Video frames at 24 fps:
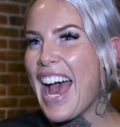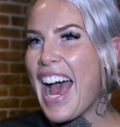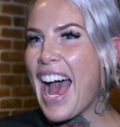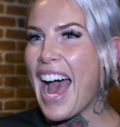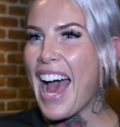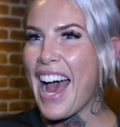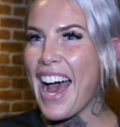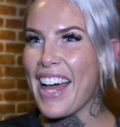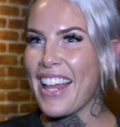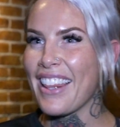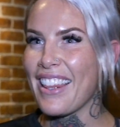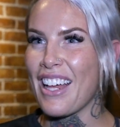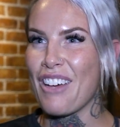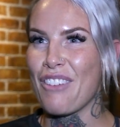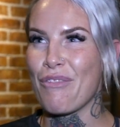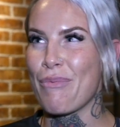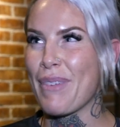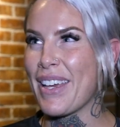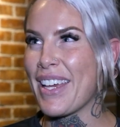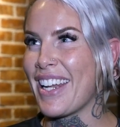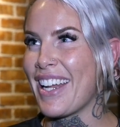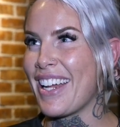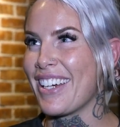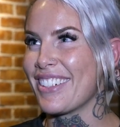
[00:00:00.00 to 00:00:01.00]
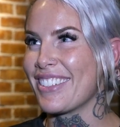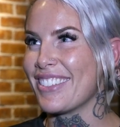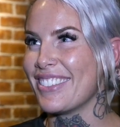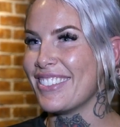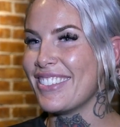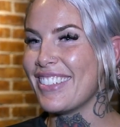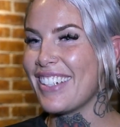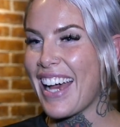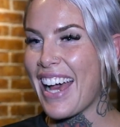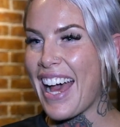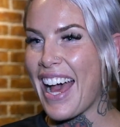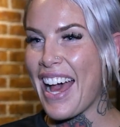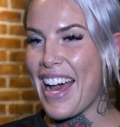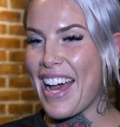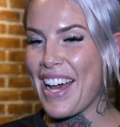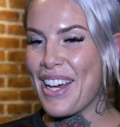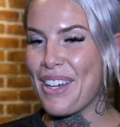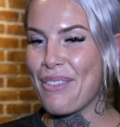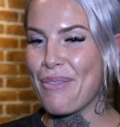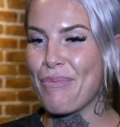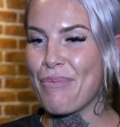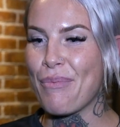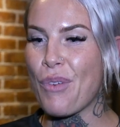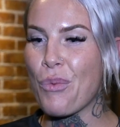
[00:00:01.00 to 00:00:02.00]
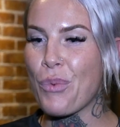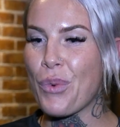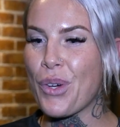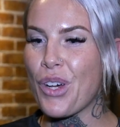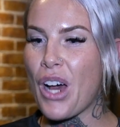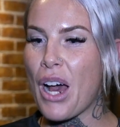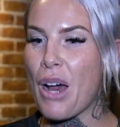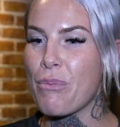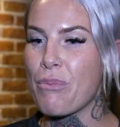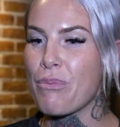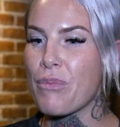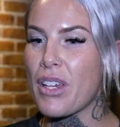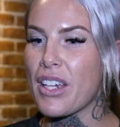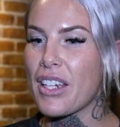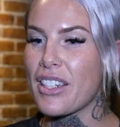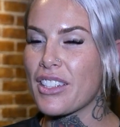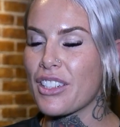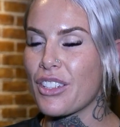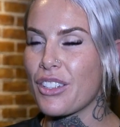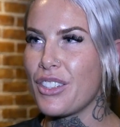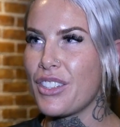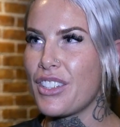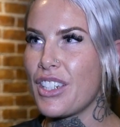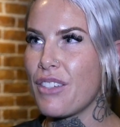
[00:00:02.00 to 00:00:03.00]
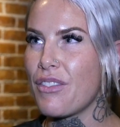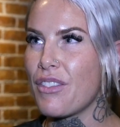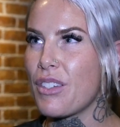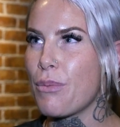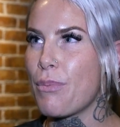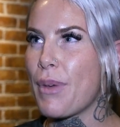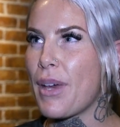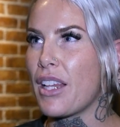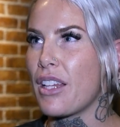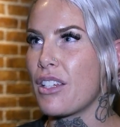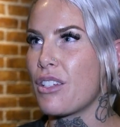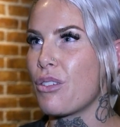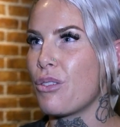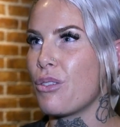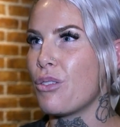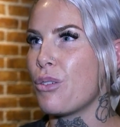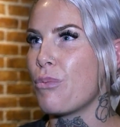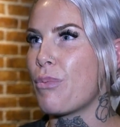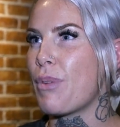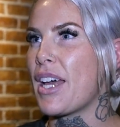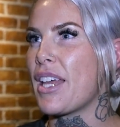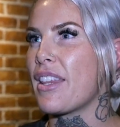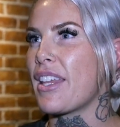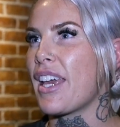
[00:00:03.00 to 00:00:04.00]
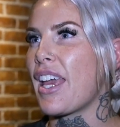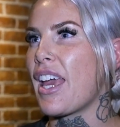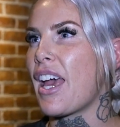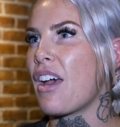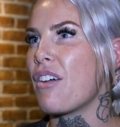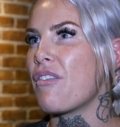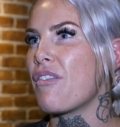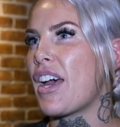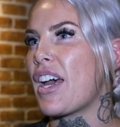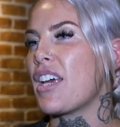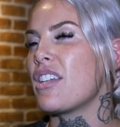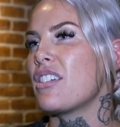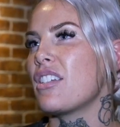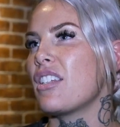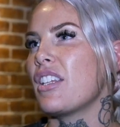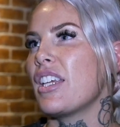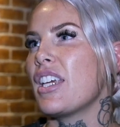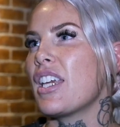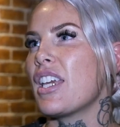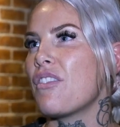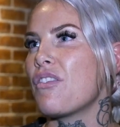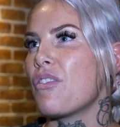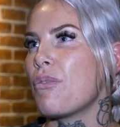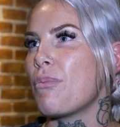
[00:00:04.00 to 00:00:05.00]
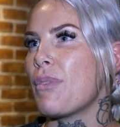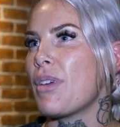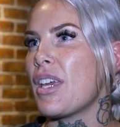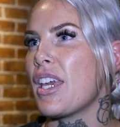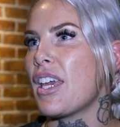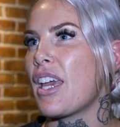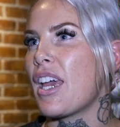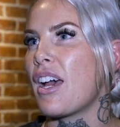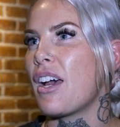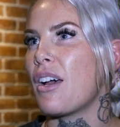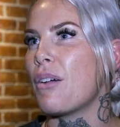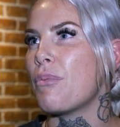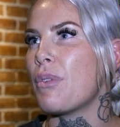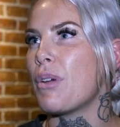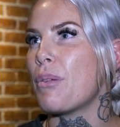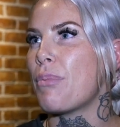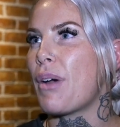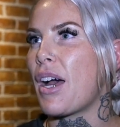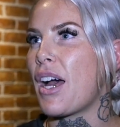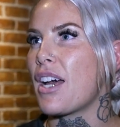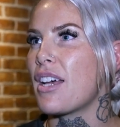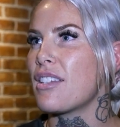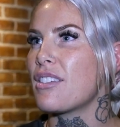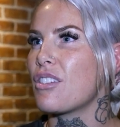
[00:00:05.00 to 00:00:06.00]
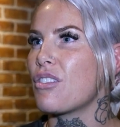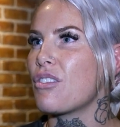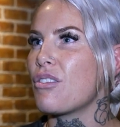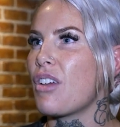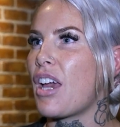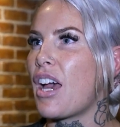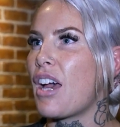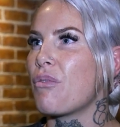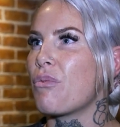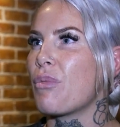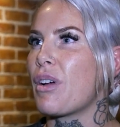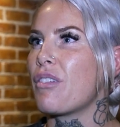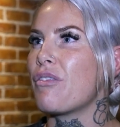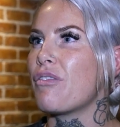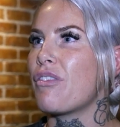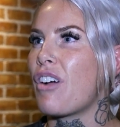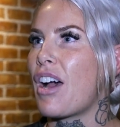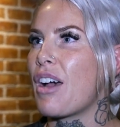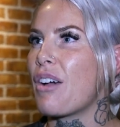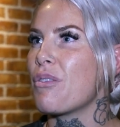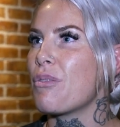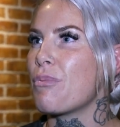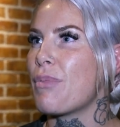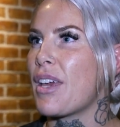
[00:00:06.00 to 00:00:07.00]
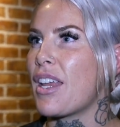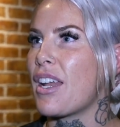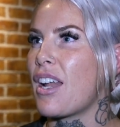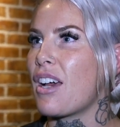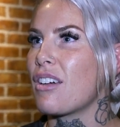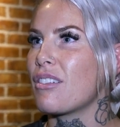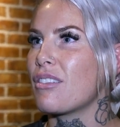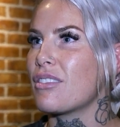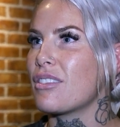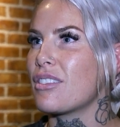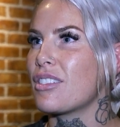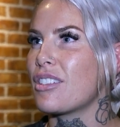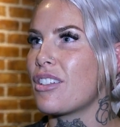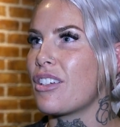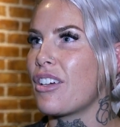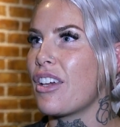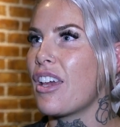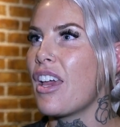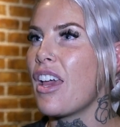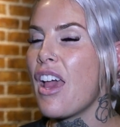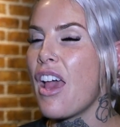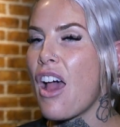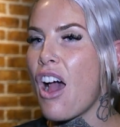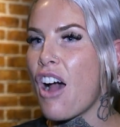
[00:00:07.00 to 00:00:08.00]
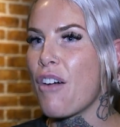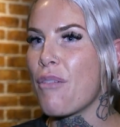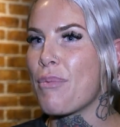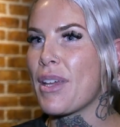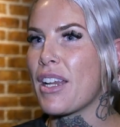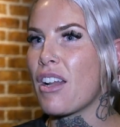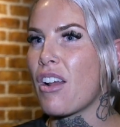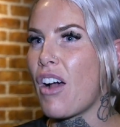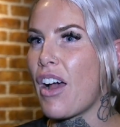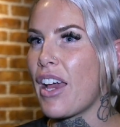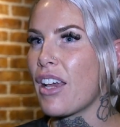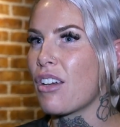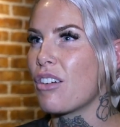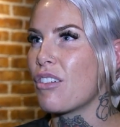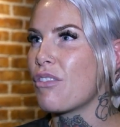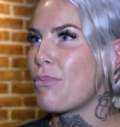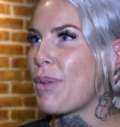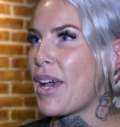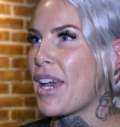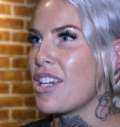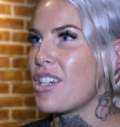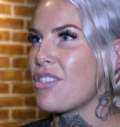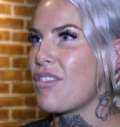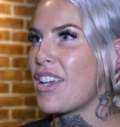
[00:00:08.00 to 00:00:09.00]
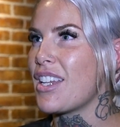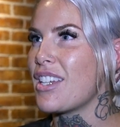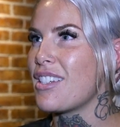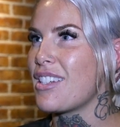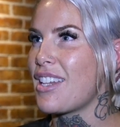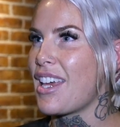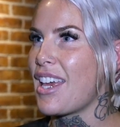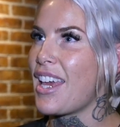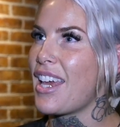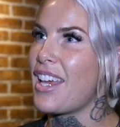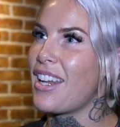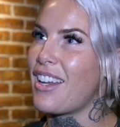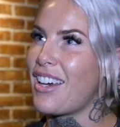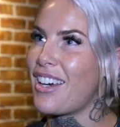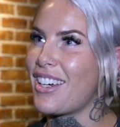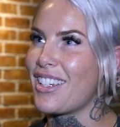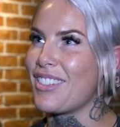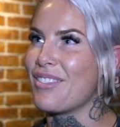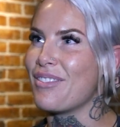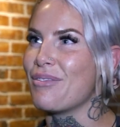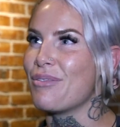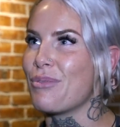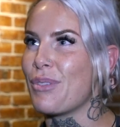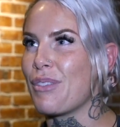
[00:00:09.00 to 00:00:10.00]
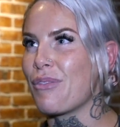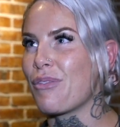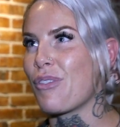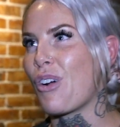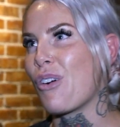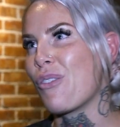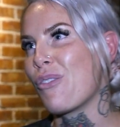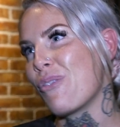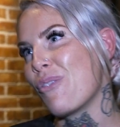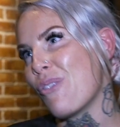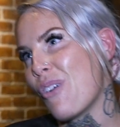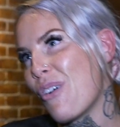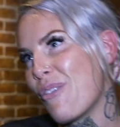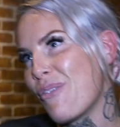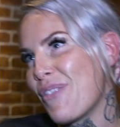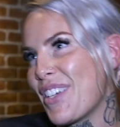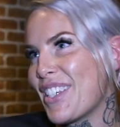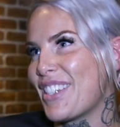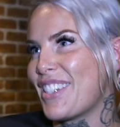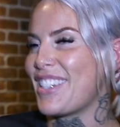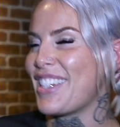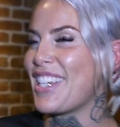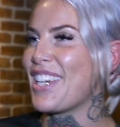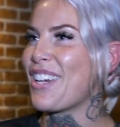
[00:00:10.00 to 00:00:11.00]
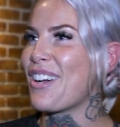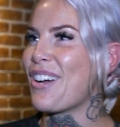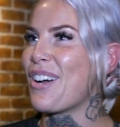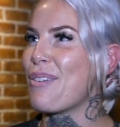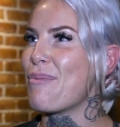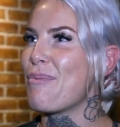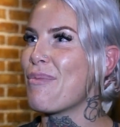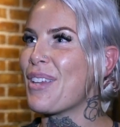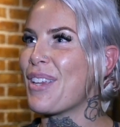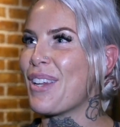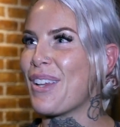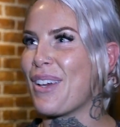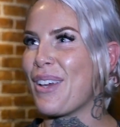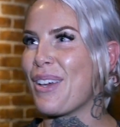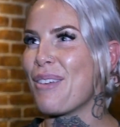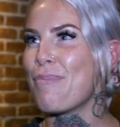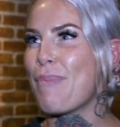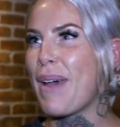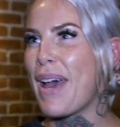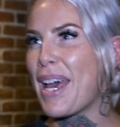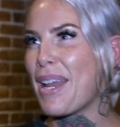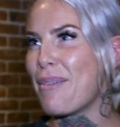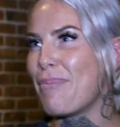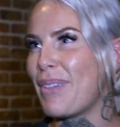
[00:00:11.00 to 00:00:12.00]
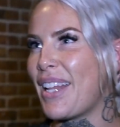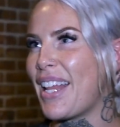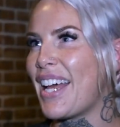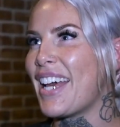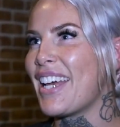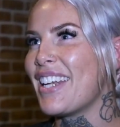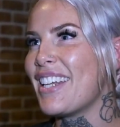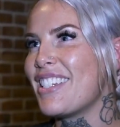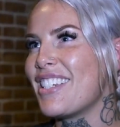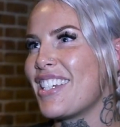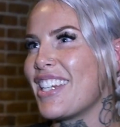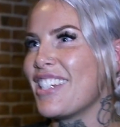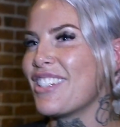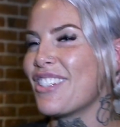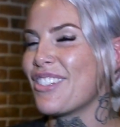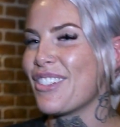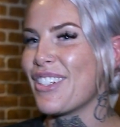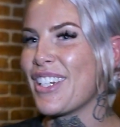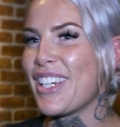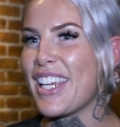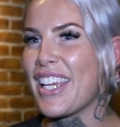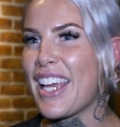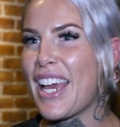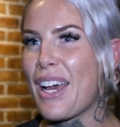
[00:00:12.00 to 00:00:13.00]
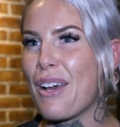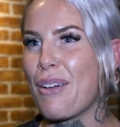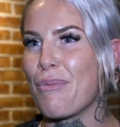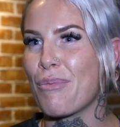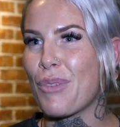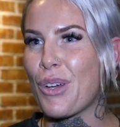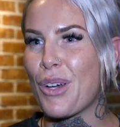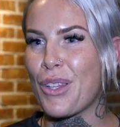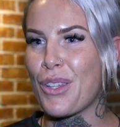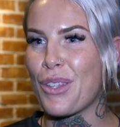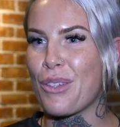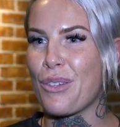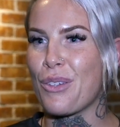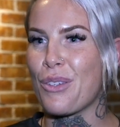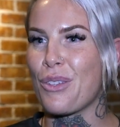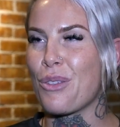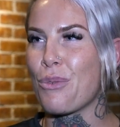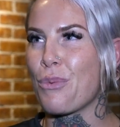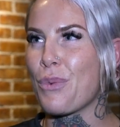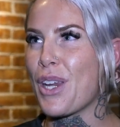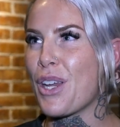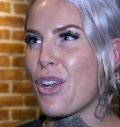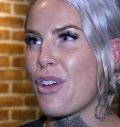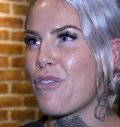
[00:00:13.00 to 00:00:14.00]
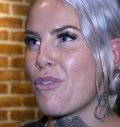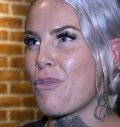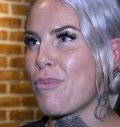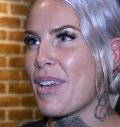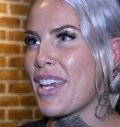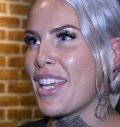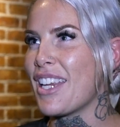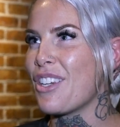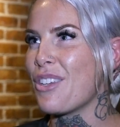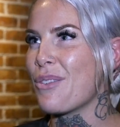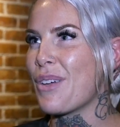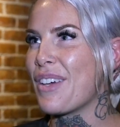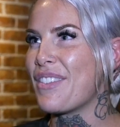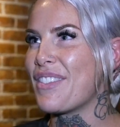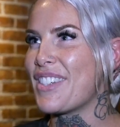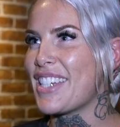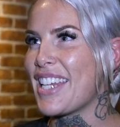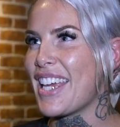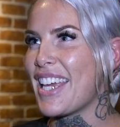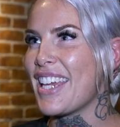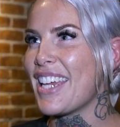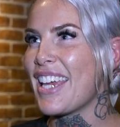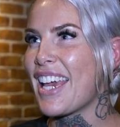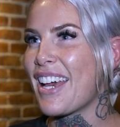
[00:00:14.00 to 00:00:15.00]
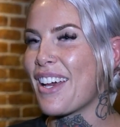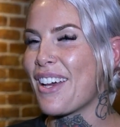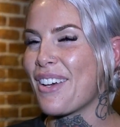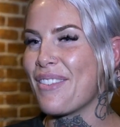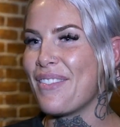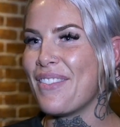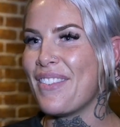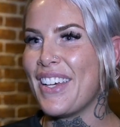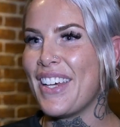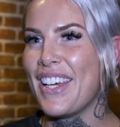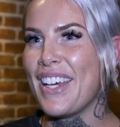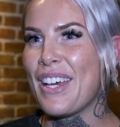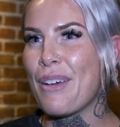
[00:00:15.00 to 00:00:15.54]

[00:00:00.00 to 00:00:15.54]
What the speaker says: I love bare knuckle. Well, I'm exclusive to Bellator, but they have actually given me a pass to have one fight with bare knuckles. So I've been eyeing off Paige VanZant. We've obviously got, you know, bad blood. She's already got the win over me in UFC.